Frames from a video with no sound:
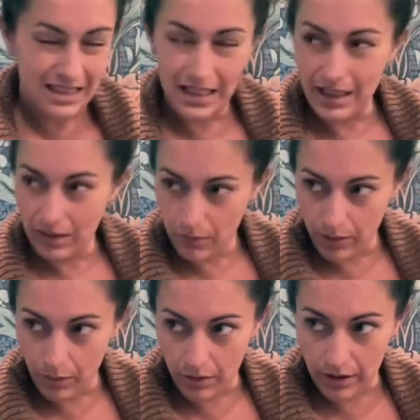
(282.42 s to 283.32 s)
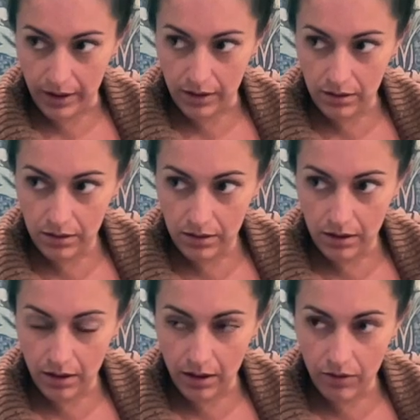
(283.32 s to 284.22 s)
how do I word that?
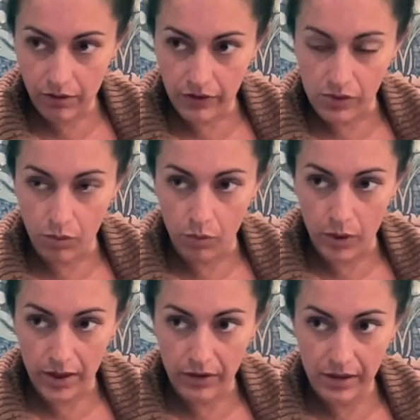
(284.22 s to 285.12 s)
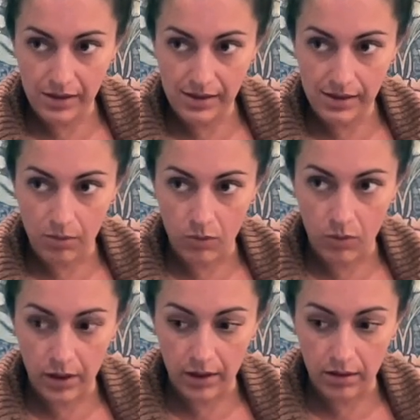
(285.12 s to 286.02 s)
I don't know if it's with
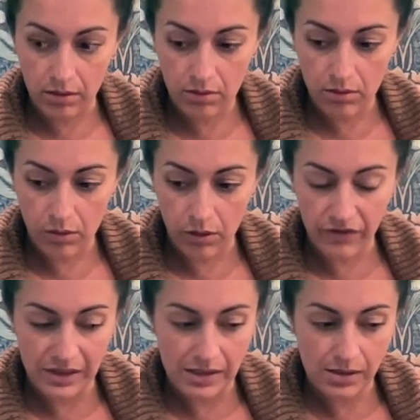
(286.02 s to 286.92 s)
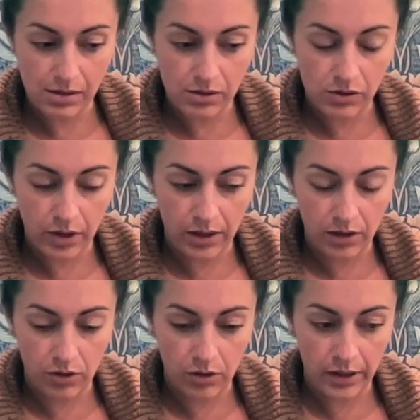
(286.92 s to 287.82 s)
someone or if it's directly
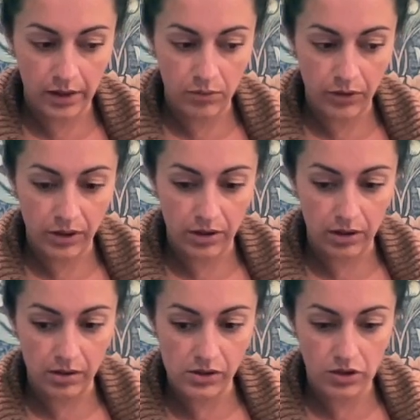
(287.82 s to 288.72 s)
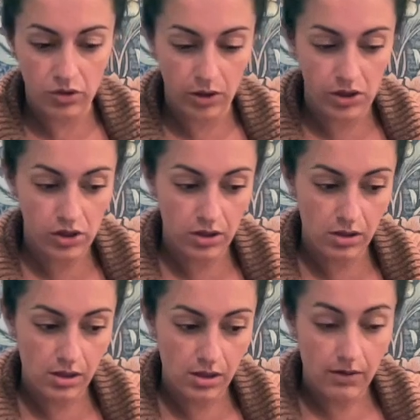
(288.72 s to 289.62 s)
correlated with a situation.
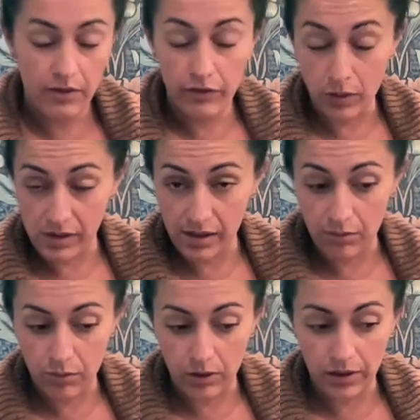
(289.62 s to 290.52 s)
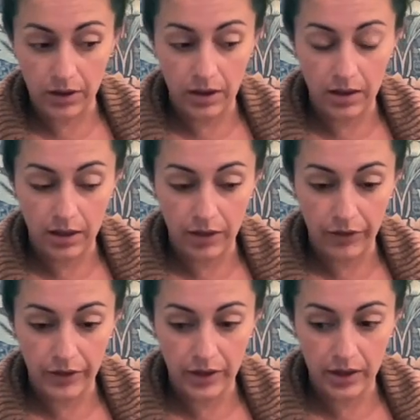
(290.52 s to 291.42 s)
For example, an
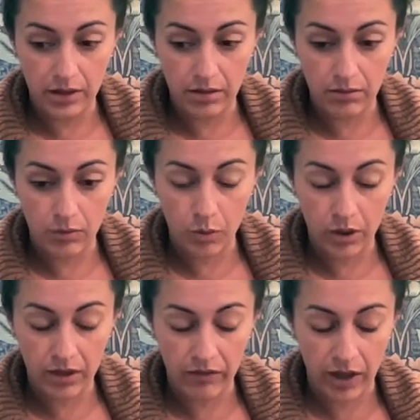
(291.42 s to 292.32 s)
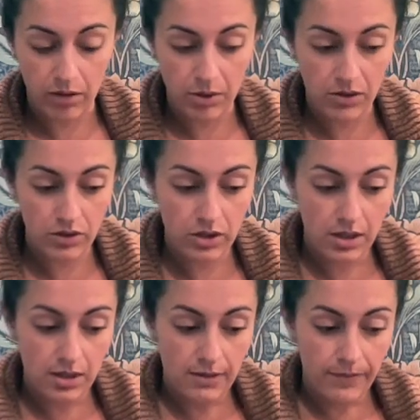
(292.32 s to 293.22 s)
unhealthy work environment.
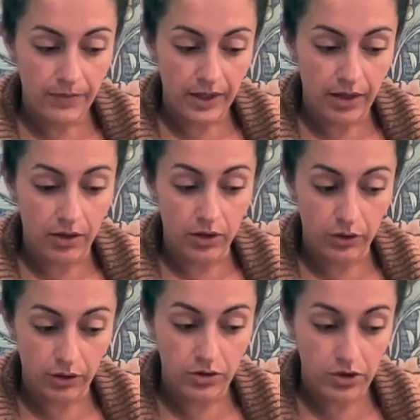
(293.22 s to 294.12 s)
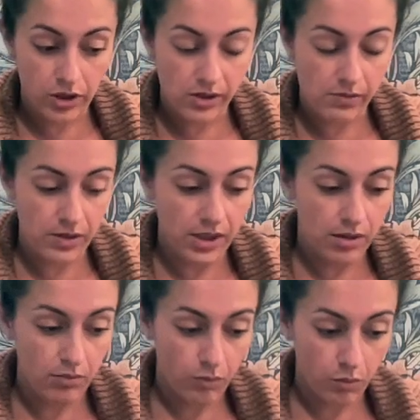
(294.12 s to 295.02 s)
Now, it could just
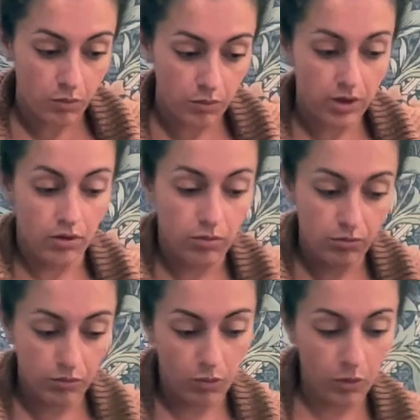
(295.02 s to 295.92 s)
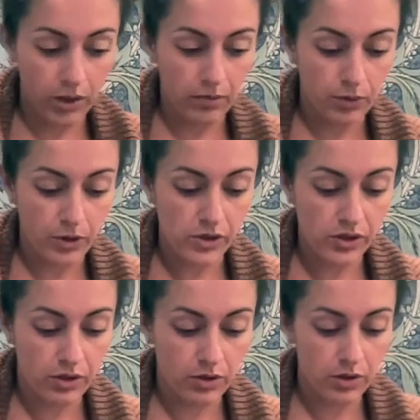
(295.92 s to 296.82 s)
be, you know, one person,
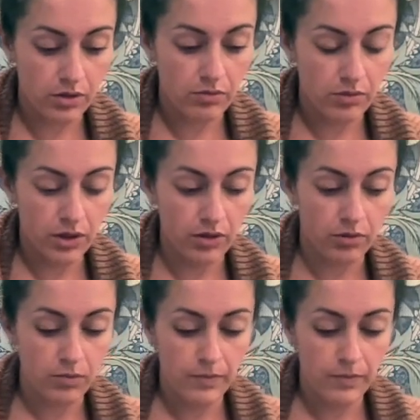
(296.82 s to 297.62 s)
or, you know,